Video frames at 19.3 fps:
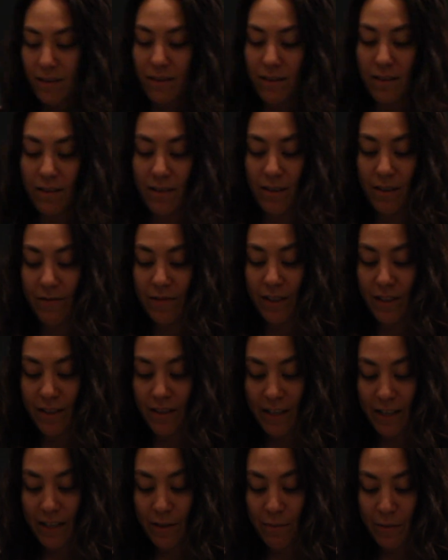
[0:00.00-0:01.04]
is
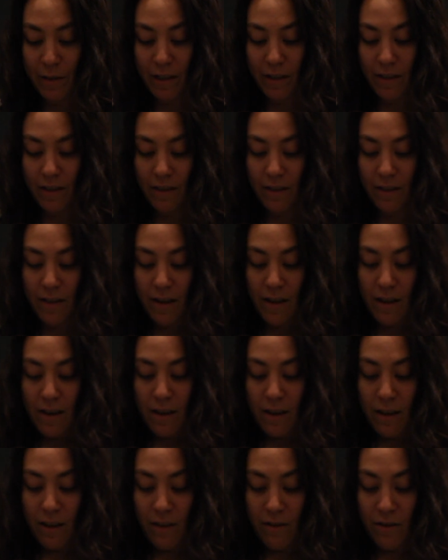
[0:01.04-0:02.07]
nice because
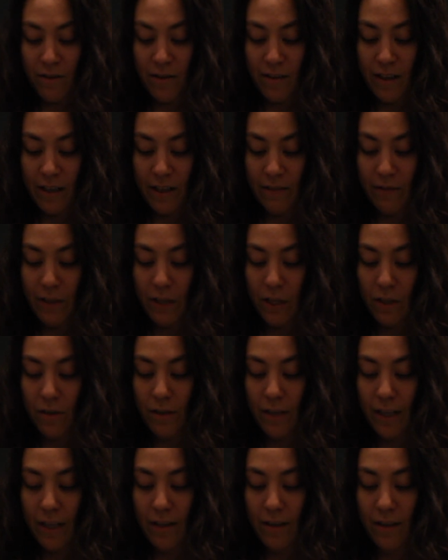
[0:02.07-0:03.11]
you just kind of
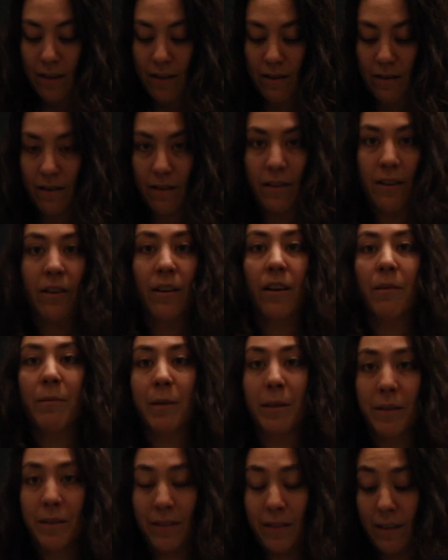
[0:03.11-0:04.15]
turn it. You're not gonna be
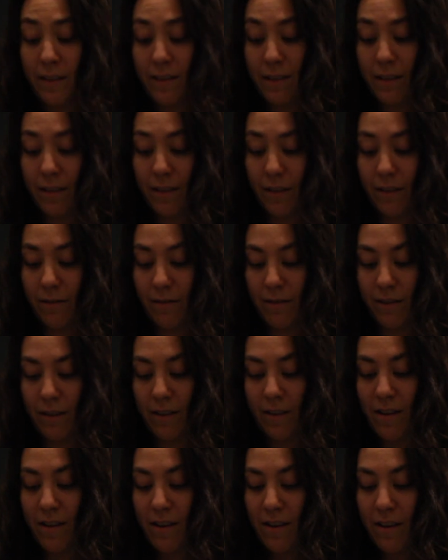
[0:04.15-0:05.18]
able to see this, I don't think.
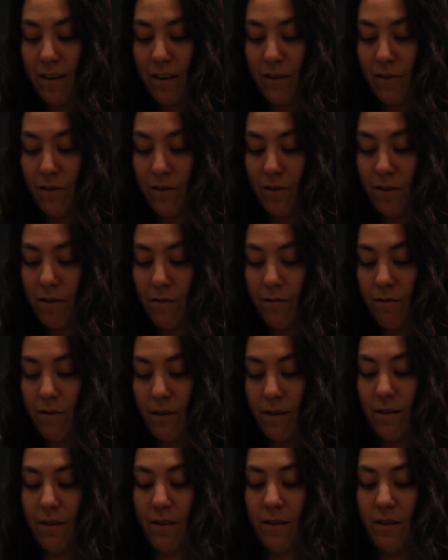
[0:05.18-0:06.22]
you just turn
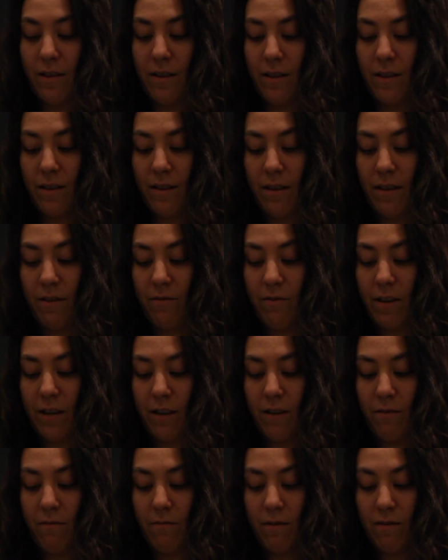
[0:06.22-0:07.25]
it and then you get
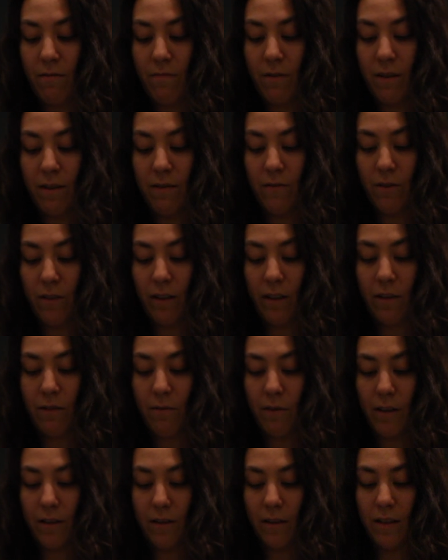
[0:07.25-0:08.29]
out whatever
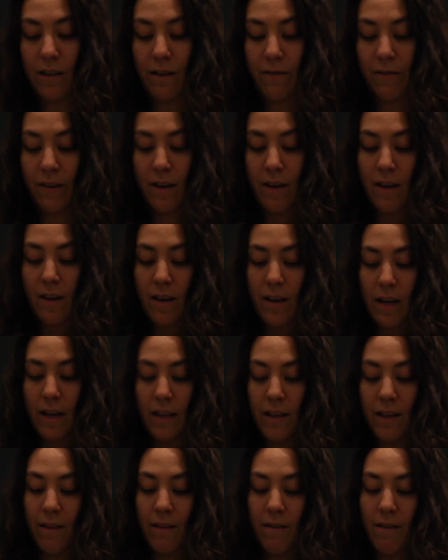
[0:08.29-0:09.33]
liquid is left.
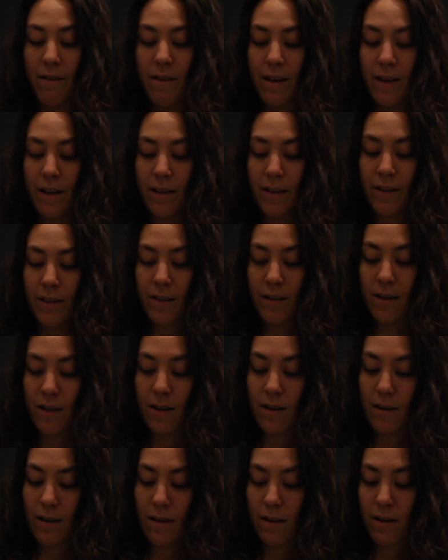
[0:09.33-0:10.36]
And then
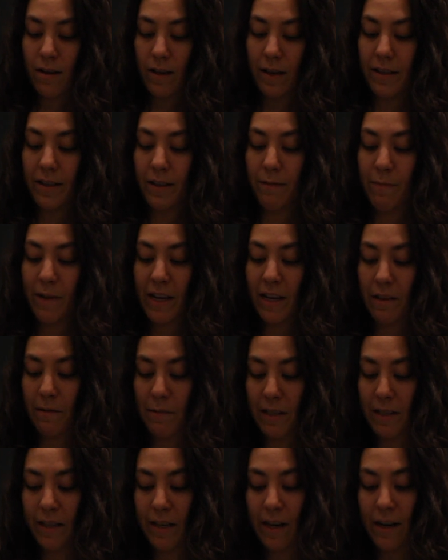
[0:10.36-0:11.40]
this, I did make the
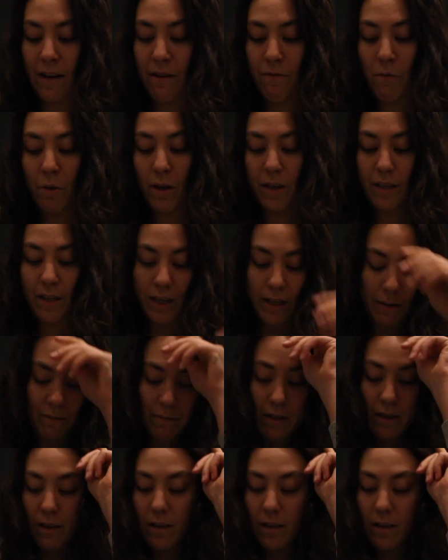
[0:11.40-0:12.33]
mistake of one time,